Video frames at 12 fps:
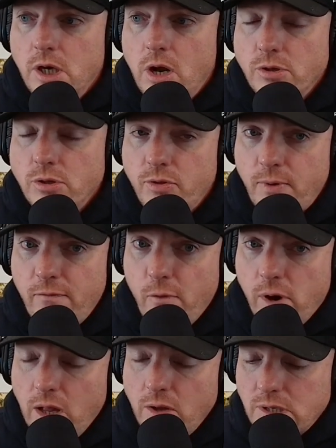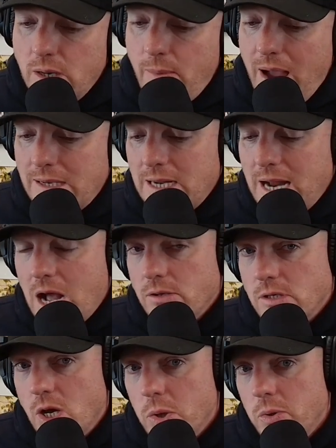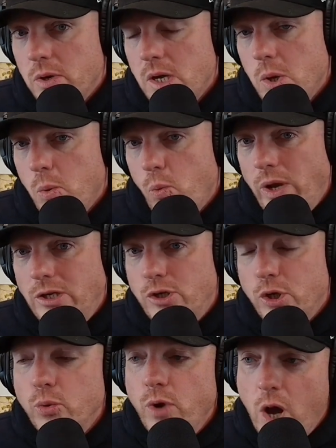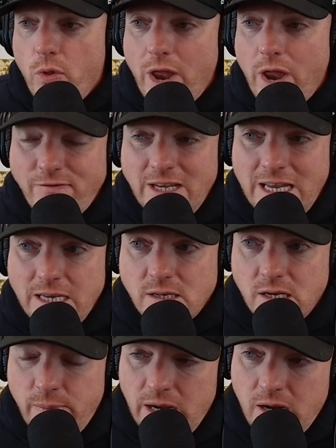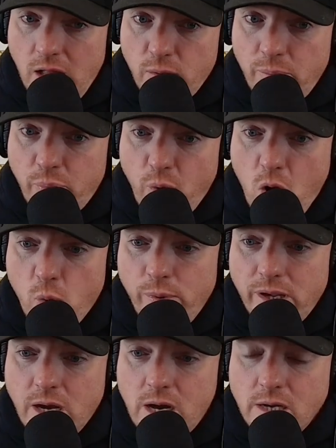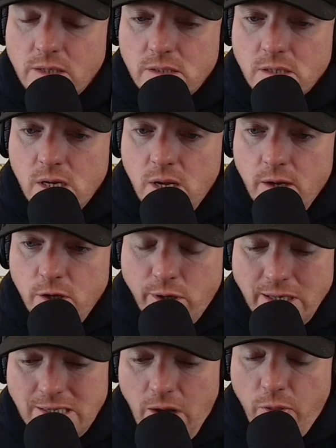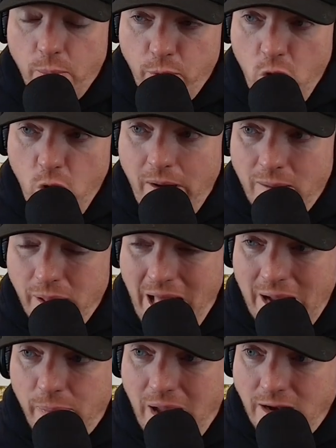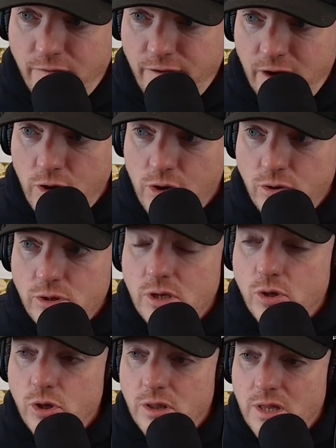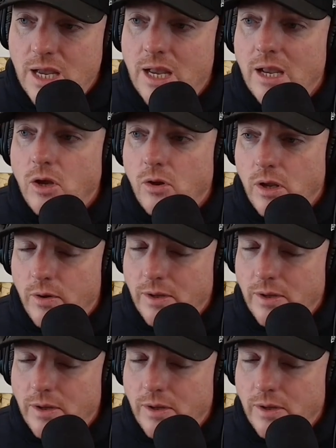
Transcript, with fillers: You know, so three or four colors is going to max it out. So we do know that F D E is going to be a color in Pro because you can tell the Pro by the black painted fenders, the hood thing. You